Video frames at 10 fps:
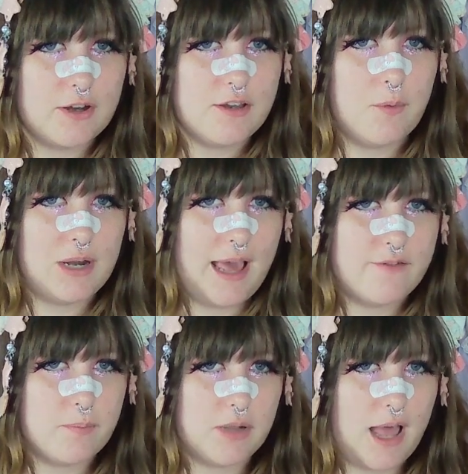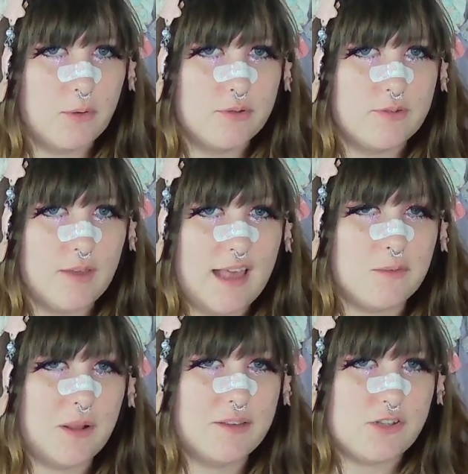you want to have a blouse, as
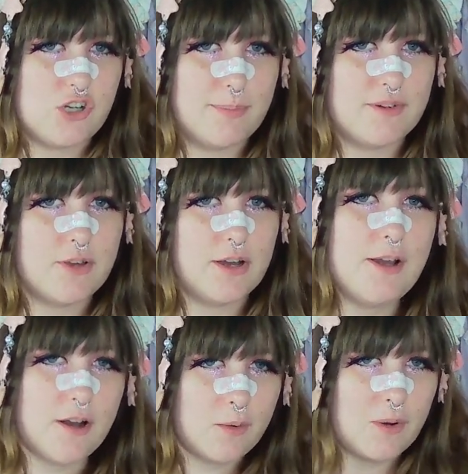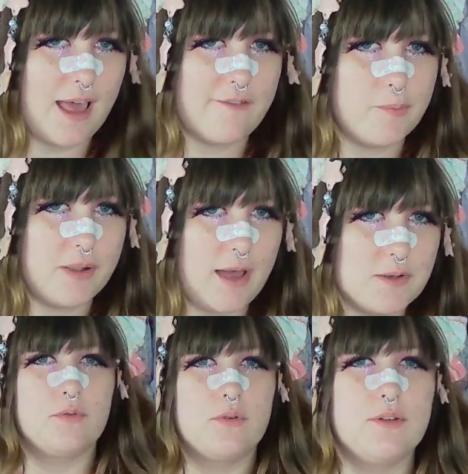well as a jumper skirt, you're going to want to have a
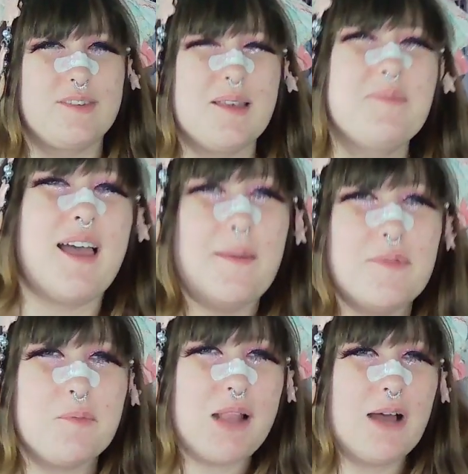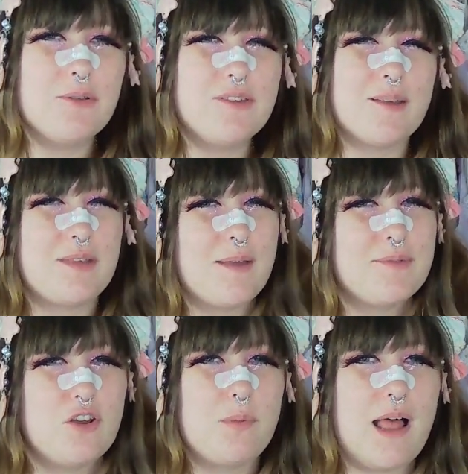blouse. Sometimes blouse, sometimes
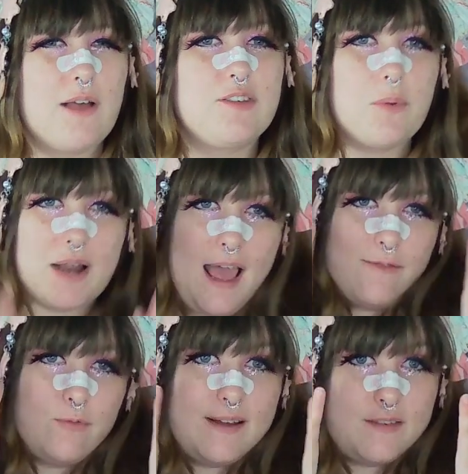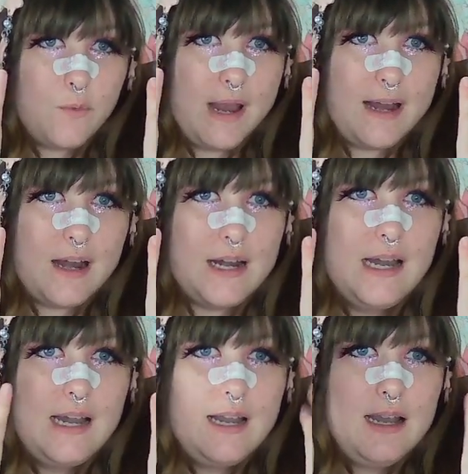no blouse. You want to have wristwear.
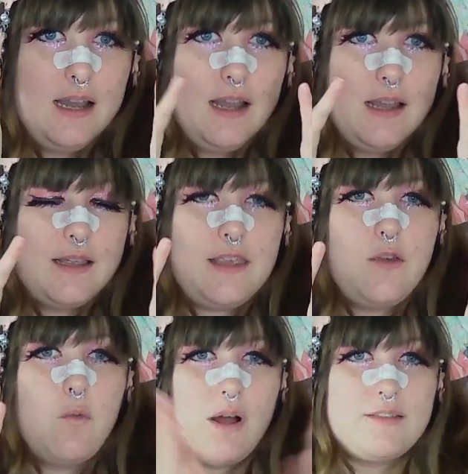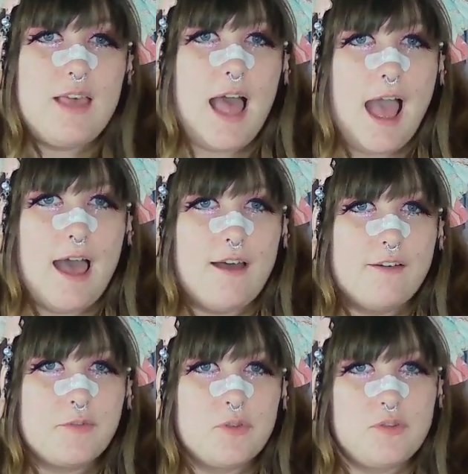You want to have
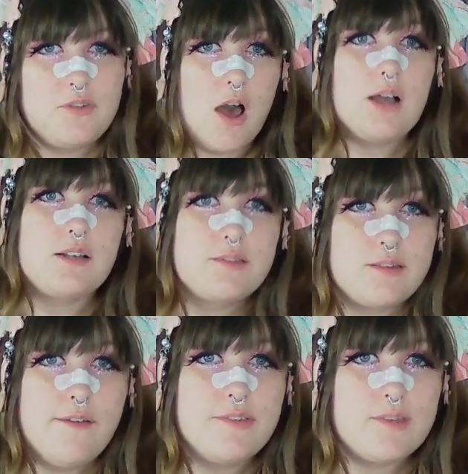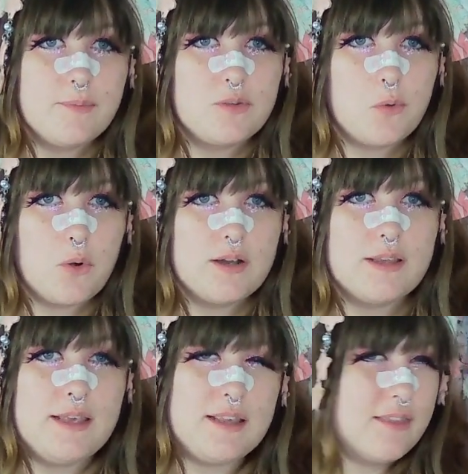socks of some sort.
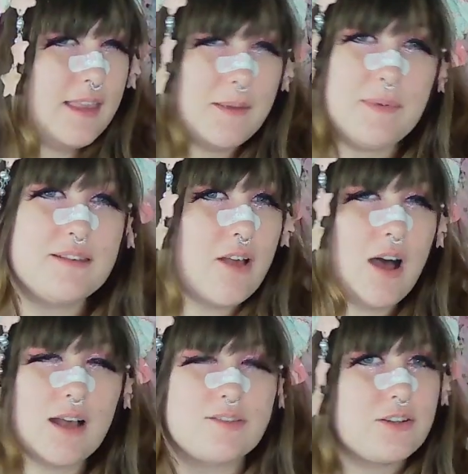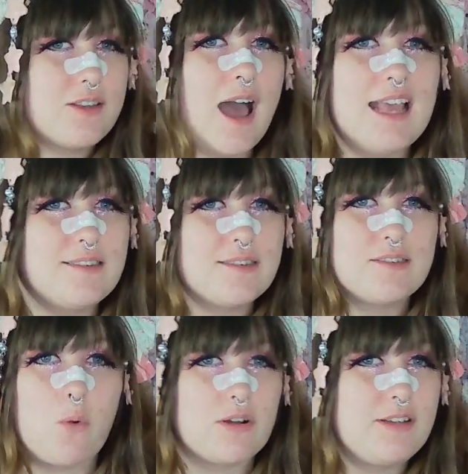They can be socks or tights
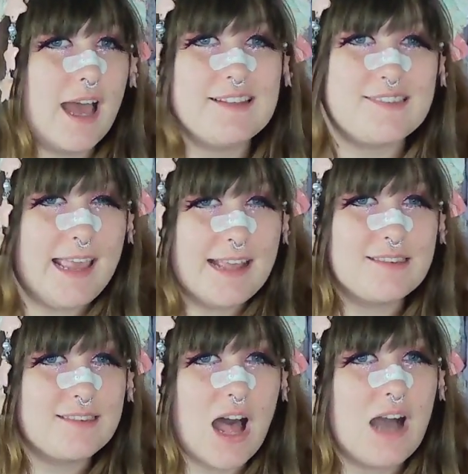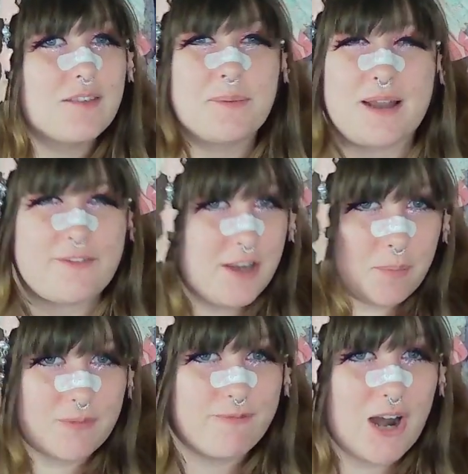and socks, whatever you
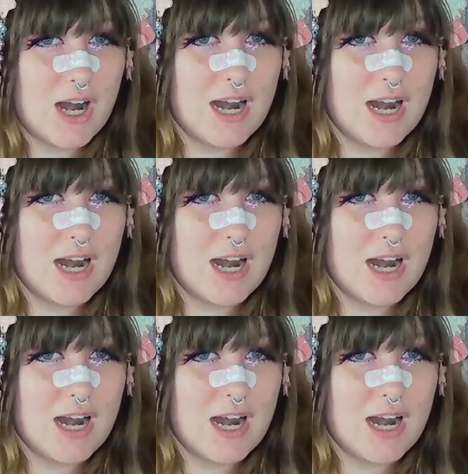prefer.